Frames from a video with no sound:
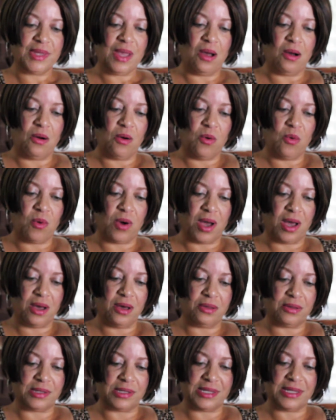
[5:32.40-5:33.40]
oh
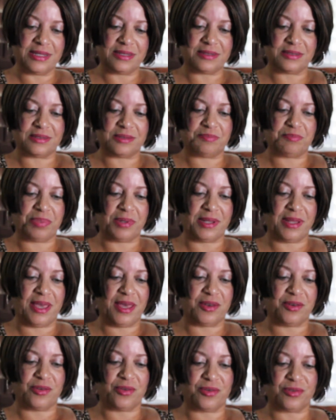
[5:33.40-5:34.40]
wow, let's
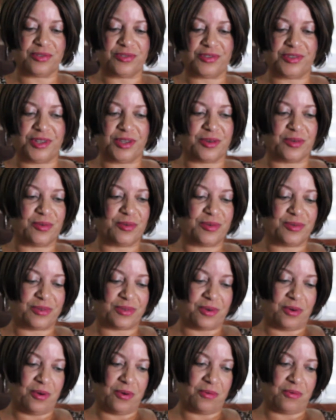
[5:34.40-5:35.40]
planner stickers.
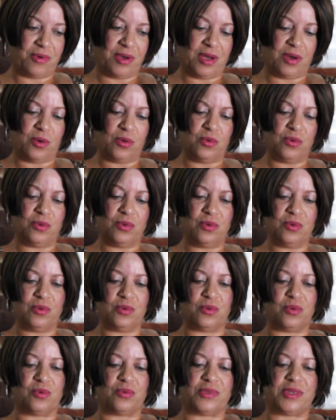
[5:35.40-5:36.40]
All right.
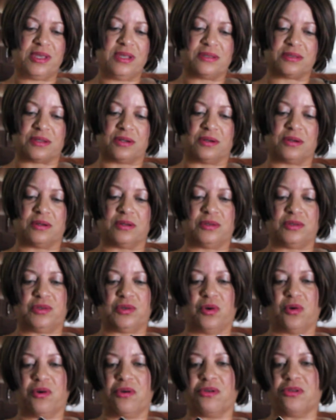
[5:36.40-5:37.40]
Ooh, these are
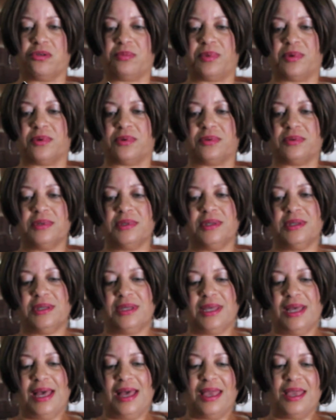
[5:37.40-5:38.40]
adorable.
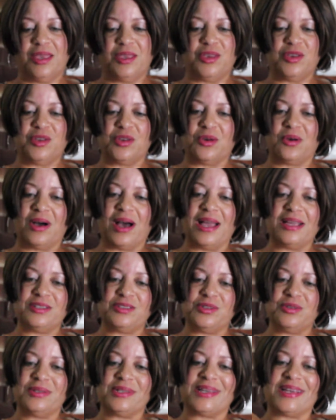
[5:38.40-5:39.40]
You know, I
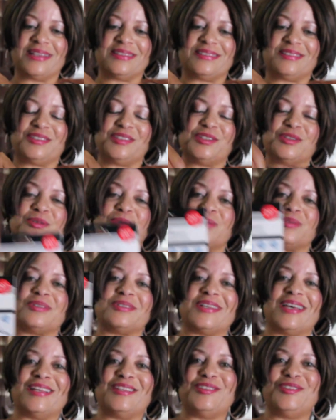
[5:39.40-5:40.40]
do like stickers
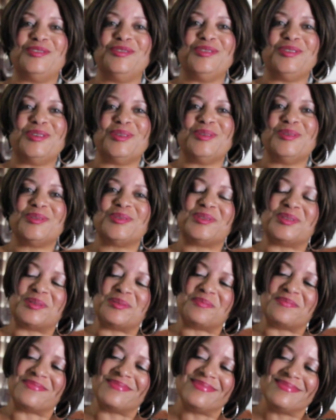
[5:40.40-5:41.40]
and I do use
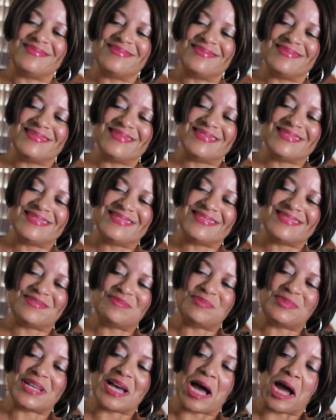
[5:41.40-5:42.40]
them
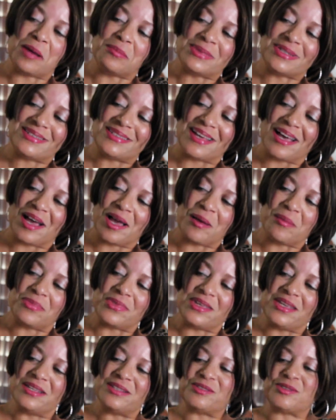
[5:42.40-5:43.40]
from time to time.
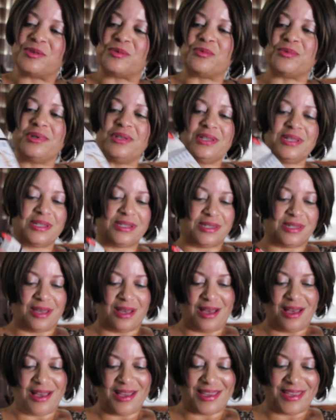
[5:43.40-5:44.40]
These are really
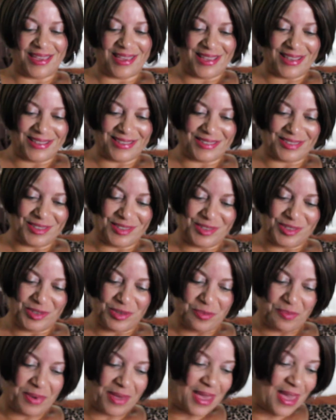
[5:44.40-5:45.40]
nice.
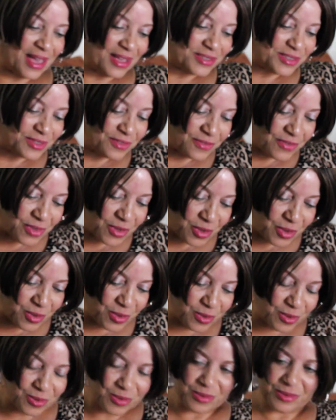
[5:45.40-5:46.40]
Two packs of
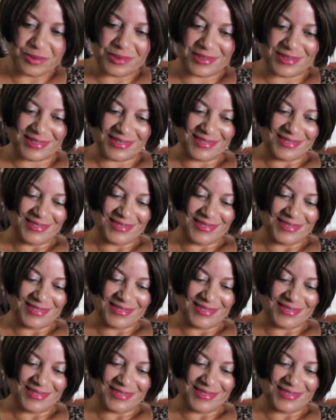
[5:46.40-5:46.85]
those.